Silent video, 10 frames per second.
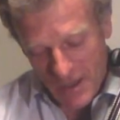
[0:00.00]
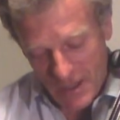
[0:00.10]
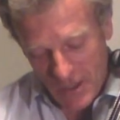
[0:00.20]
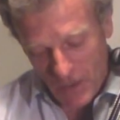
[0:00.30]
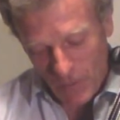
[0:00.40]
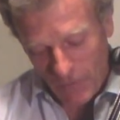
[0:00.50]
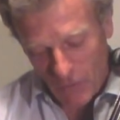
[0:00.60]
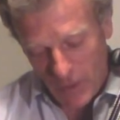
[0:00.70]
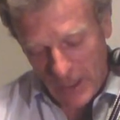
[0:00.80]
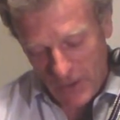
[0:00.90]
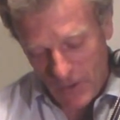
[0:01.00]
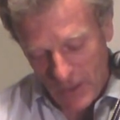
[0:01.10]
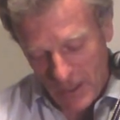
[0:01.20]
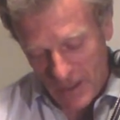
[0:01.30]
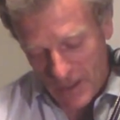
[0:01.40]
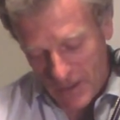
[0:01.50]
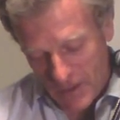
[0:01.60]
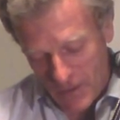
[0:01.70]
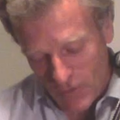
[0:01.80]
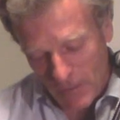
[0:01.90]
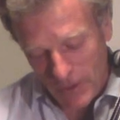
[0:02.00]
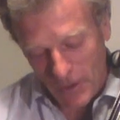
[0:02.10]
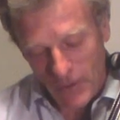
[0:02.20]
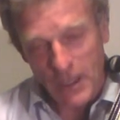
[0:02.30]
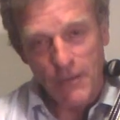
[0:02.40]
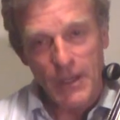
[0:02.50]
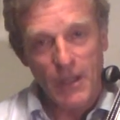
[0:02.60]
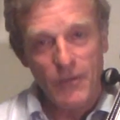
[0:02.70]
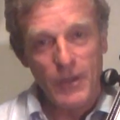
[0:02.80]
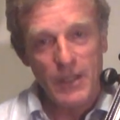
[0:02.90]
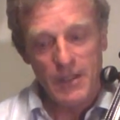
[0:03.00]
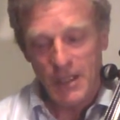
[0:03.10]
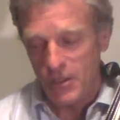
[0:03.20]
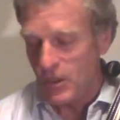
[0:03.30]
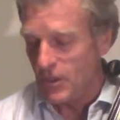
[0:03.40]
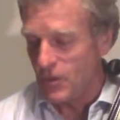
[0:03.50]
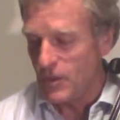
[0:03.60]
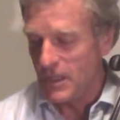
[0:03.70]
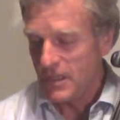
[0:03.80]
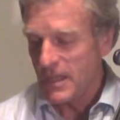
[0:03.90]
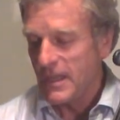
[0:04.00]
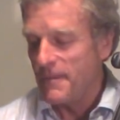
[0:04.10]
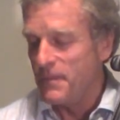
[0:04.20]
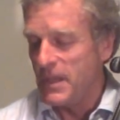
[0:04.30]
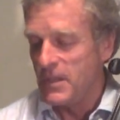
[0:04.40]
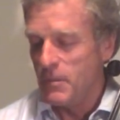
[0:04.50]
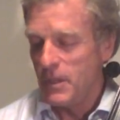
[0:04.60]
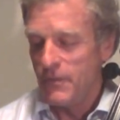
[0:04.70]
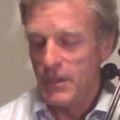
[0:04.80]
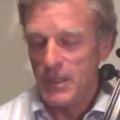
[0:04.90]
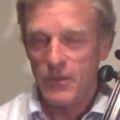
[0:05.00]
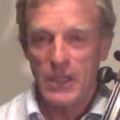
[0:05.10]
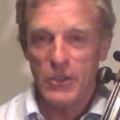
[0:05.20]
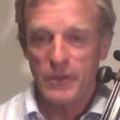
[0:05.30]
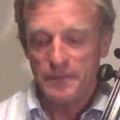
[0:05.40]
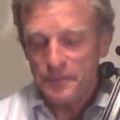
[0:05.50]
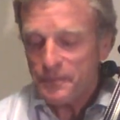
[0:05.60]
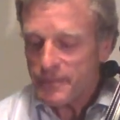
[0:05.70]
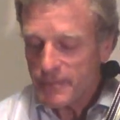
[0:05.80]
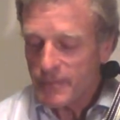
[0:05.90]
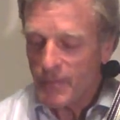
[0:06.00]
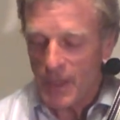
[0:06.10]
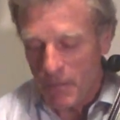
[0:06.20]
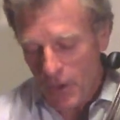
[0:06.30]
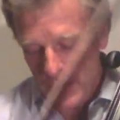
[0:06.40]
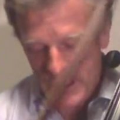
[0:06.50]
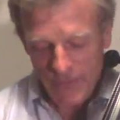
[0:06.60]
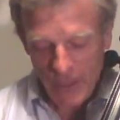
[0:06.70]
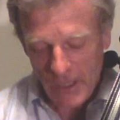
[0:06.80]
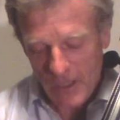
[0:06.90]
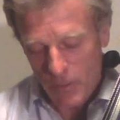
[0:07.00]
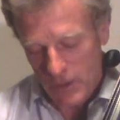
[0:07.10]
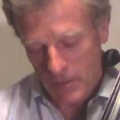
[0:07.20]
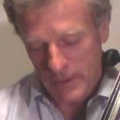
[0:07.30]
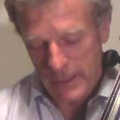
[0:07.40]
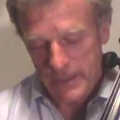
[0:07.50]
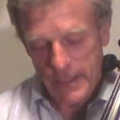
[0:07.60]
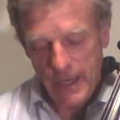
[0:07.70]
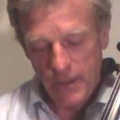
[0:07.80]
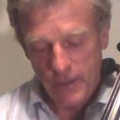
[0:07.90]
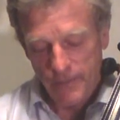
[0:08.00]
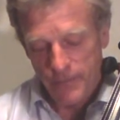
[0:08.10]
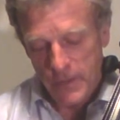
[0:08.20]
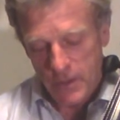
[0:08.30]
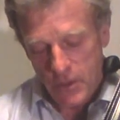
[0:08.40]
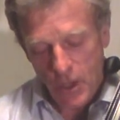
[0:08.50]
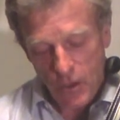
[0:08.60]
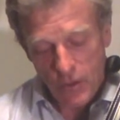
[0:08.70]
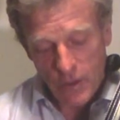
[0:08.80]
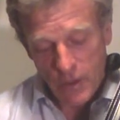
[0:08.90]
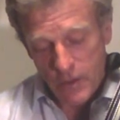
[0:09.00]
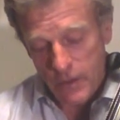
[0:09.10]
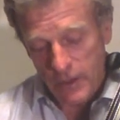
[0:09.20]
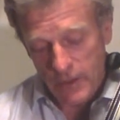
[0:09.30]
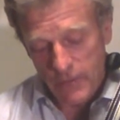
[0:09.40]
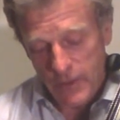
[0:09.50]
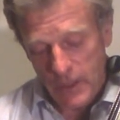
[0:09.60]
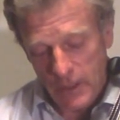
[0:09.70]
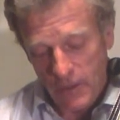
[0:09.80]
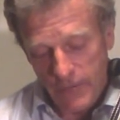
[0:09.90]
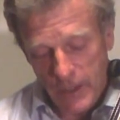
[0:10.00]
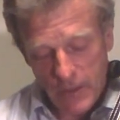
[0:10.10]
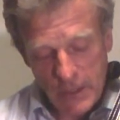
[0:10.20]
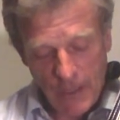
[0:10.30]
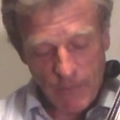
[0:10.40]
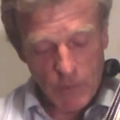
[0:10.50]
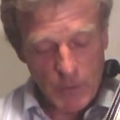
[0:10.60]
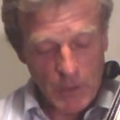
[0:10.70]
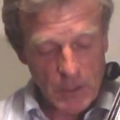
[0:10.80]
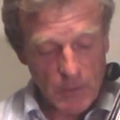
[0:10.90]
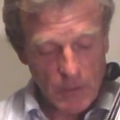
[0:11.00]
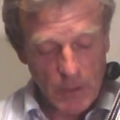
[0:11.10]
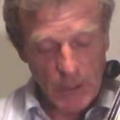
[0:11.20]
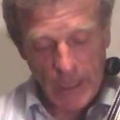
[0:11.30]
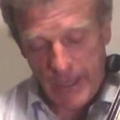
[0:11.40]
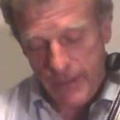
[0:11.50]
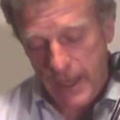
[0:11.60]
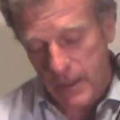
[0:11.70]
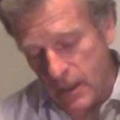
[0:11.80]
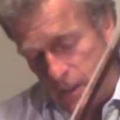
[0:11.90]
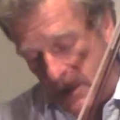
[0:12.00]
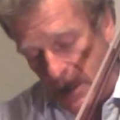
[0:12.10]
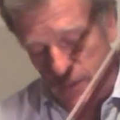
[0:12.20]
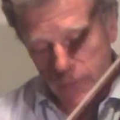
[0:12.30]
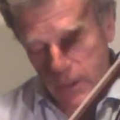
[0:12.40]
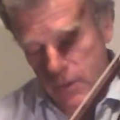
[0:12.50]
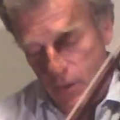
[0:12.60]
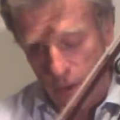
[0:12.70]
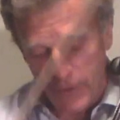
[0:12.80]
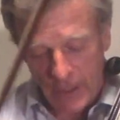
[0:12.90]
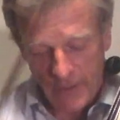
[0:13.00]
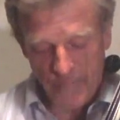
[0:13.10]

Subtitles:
this note with vibrato, the scrabbling around of the other fingers touching the strings is a bit of a distraction, both as feeling and possibly as sound. So, the little finger as comfortable as possible like that, the other fingers hover